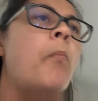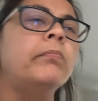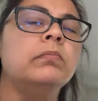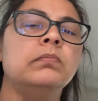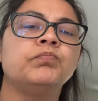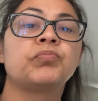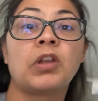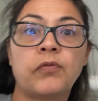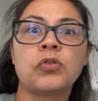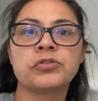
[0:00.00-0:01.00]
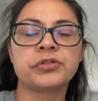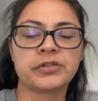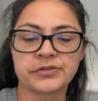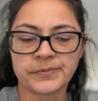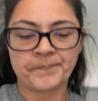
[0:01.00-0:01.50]
Mm. Of course it
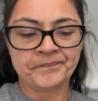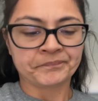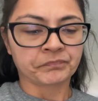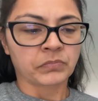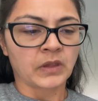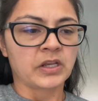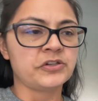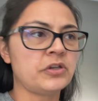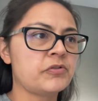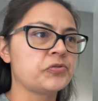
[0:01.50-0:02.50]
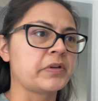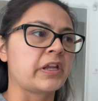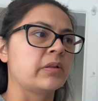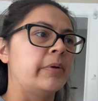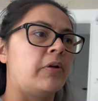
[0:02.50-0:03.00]
is. He's always ringing
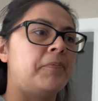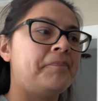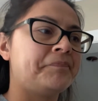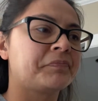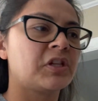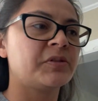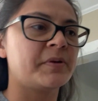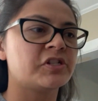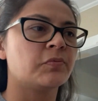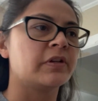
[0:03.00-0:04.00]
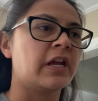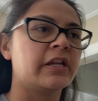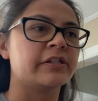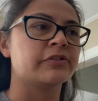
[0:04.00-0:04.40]
the bell, especially when Addie's